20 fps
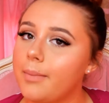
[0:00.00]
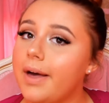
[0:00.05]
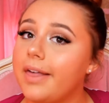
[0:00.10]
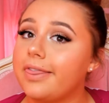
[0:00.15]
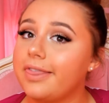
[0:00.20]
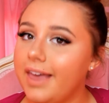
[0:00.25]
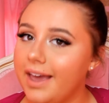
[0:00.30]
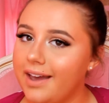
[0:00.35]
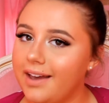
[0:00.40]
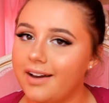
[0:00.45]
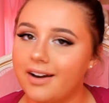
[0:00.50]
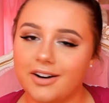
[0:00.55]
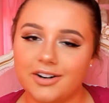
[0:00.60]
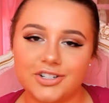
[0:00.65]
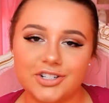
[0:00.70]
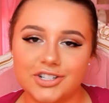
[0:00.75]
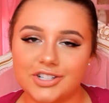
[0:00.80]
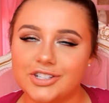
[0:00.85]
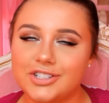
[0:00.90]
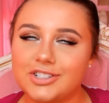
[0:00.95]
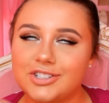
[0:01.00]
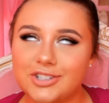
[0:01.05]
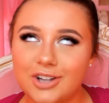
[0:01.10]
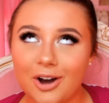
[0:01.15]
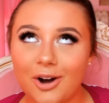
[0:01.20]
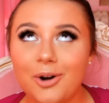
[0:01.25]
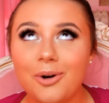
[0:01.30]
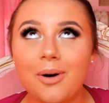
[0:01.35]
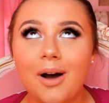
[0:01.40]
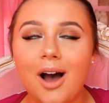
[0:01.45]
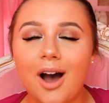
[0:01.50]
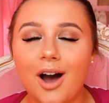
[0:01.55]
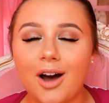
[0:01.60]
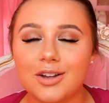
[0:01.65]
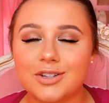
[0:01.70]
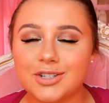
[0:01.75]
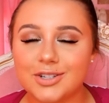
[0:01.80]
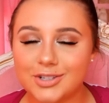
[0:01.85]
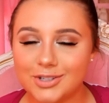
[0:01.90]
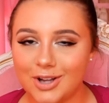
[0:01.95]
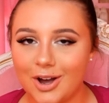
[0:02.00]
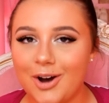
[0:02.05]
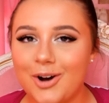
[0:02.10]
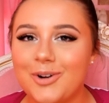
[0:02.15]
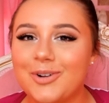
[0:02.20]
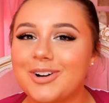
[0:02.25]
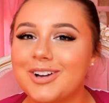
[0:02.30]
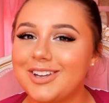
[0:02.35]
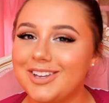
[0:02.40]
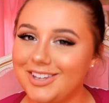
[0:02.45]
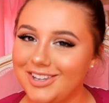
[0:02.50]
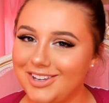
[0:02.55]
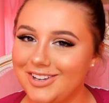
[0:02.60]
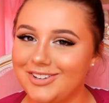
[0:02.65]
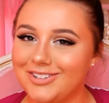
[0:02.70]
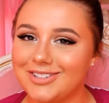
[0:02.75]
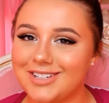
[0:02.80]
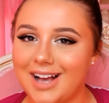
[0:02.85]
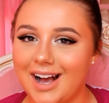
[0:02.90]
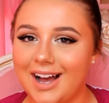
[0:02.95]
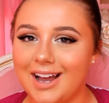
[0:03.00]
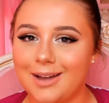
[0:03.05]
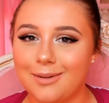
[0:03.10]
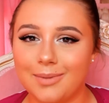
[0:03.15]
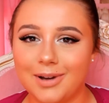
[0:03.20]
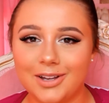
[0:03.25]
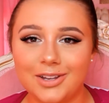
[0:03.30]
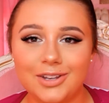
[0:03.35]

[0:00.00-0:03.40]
they are just so cute. I am a